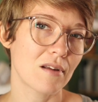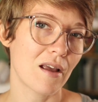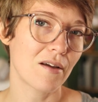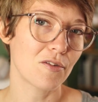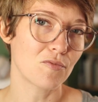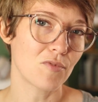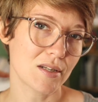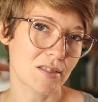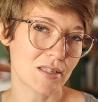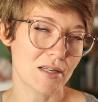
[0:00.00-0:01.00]
how to
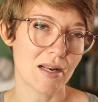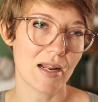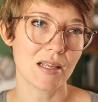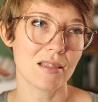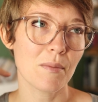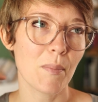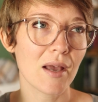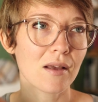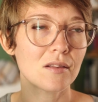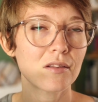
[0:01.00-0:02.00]
raise the neck and the
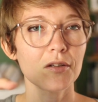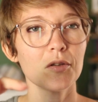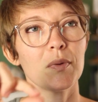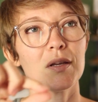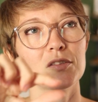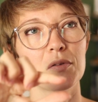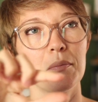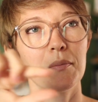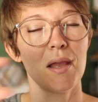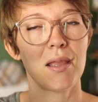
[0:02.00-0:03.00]
back a little bit. So
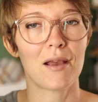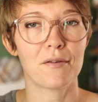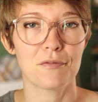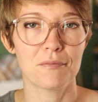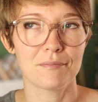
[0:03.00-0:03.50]
I might have,